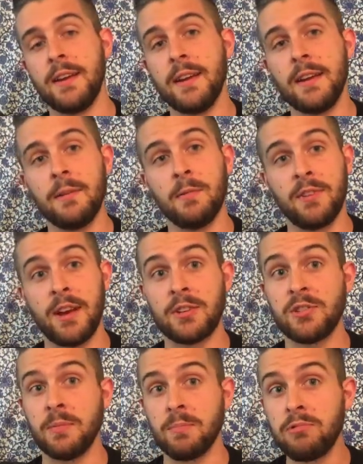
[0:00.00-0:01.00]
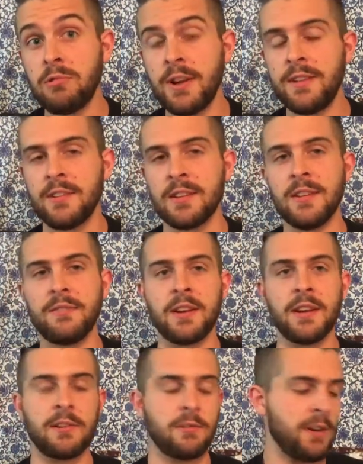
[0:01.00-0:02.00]
and it was actually a pretty
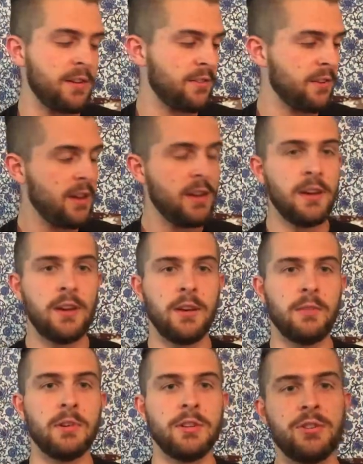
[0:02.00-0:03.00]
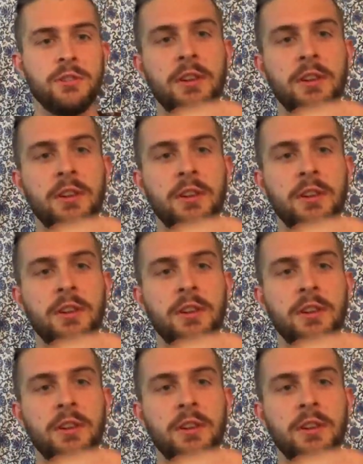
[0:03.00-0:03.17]
significant increase, which you